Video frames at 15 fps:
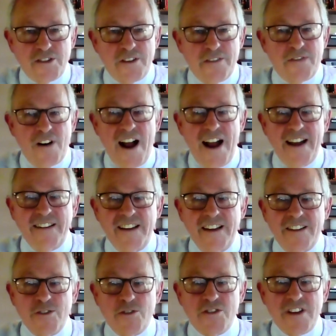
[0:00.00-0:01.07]
to fry on the
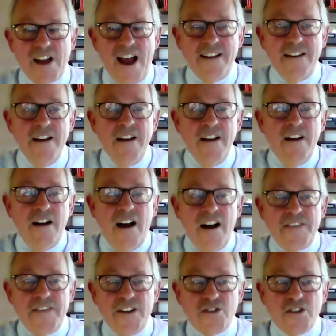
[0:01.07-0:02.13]
other side
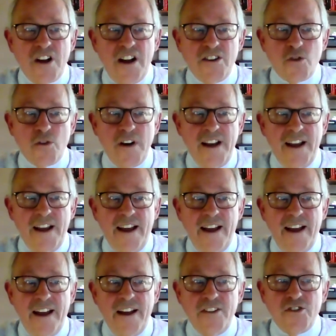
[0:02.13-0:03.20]
of his country.
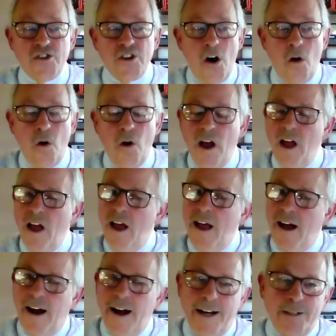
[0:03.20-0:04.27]
And so,
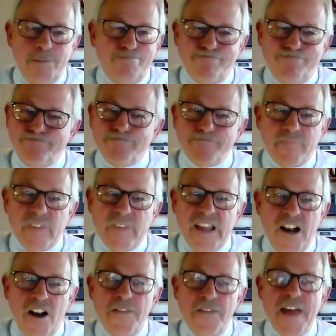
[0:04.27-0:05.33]
um,
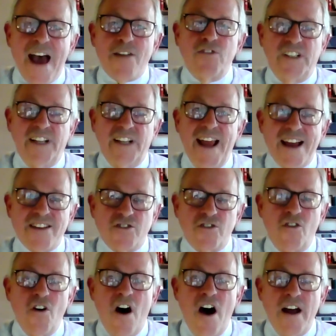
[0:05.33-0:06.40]
you know, that really hasn't
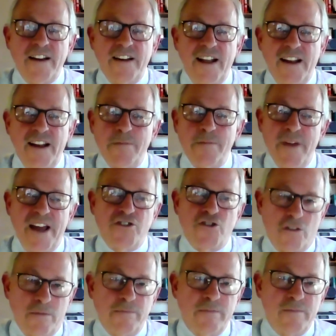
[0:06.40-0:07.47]
gone in any
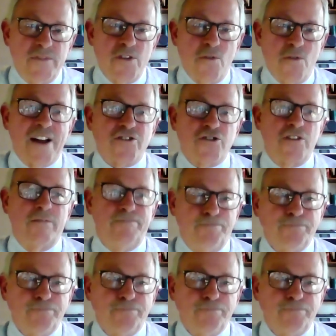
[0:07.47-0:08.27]
major direction.